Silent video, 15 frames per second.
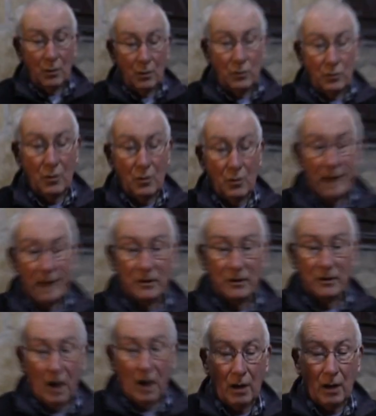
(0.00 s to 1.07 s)
You have
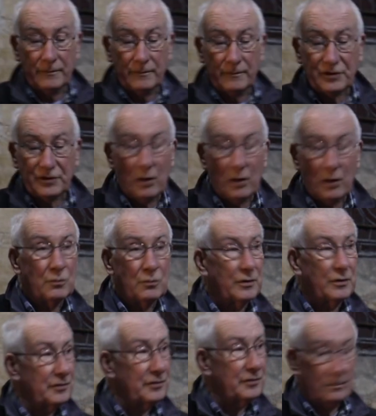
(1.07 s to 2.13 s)
a guard of
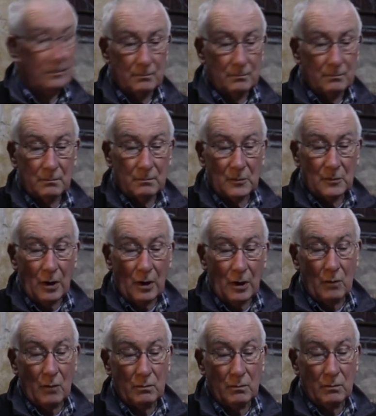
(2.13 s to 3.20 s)
soldiers.
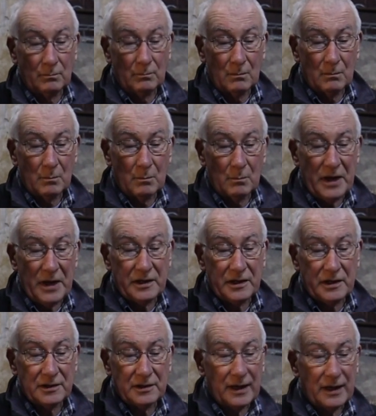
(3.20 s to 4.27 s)
Go, make
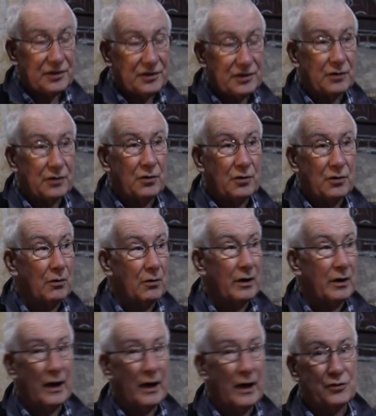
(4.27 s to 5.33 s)
it as
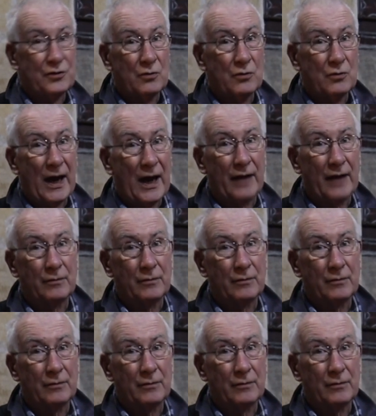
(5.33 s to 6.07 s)
secure as you can.